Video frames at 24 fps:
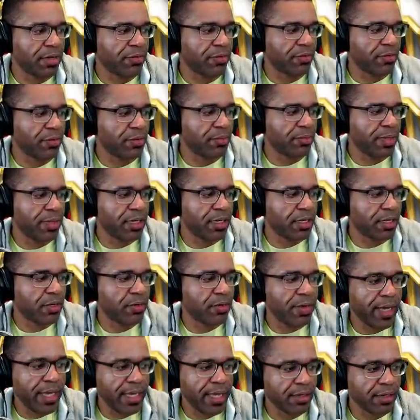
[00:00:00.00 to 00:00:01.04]
Beta,
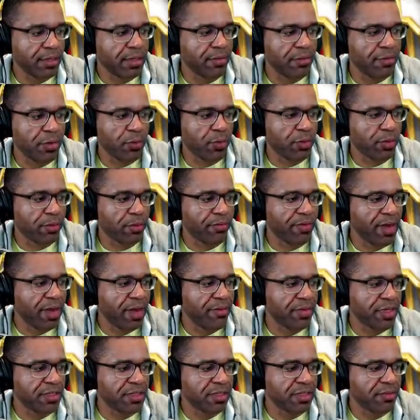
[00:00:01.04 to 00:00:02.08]
Beta, go ahead. If you want to
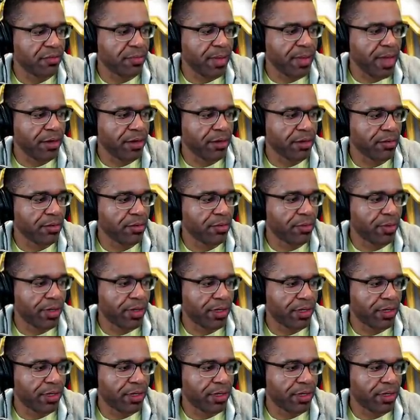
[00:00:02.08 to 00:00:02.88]
revive, it doesn't even matter.